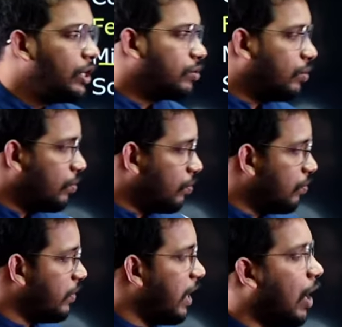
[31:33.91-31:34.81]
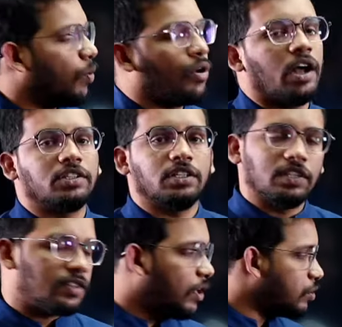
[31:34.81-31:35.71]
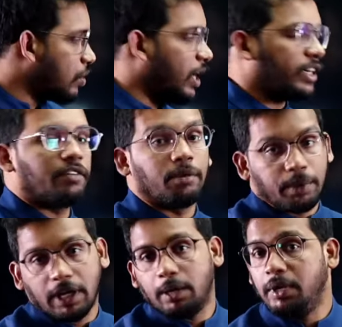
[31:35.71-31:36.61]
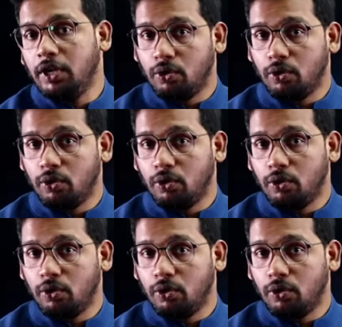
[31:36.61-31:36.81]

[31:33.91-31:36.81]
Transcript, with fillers: So they have launched it. This is also collected from PIB.